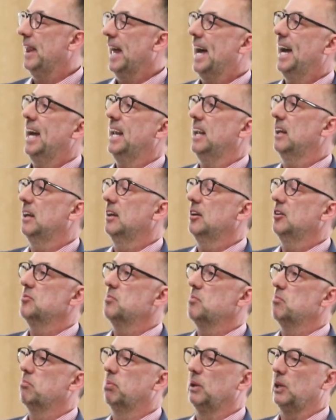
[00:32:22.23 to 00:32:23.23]
That
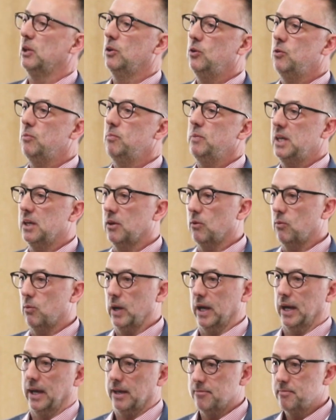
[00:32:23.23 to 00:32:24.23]
blew me
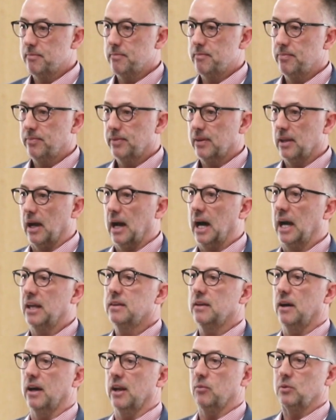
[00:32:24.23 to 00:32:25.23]
away.
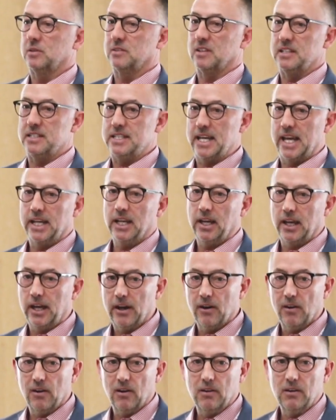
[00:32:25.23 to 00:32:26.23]
I thought it was a
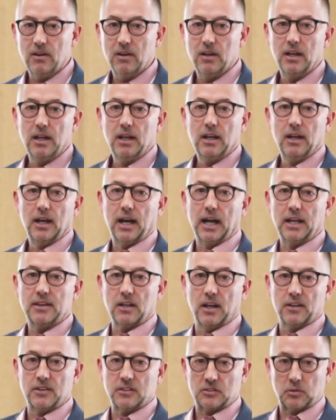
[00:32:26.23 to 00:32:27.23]
data error.
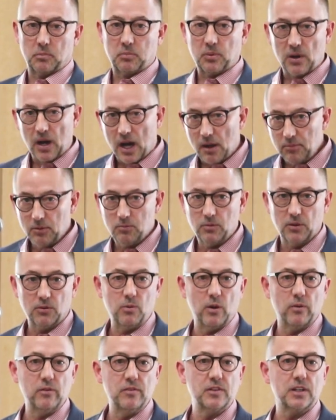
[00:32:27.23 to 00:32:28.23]
I thought there's a
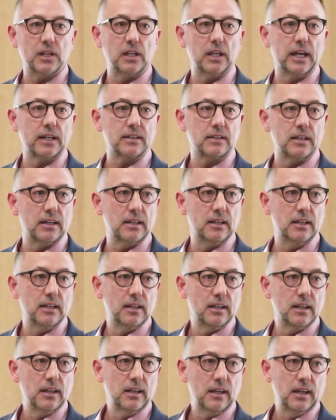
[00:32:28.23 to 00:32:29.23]
problem with what we've collected.
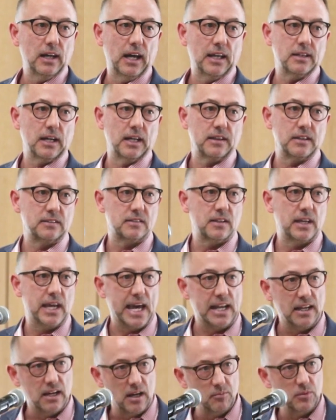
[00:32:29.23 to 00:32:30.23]
I thought this
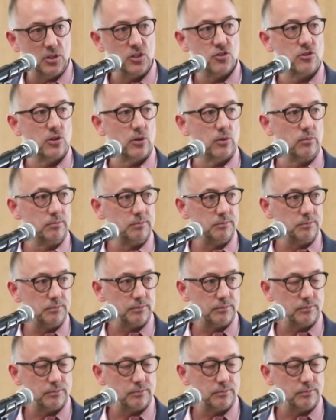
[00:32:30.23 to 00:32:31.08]
cannot be true.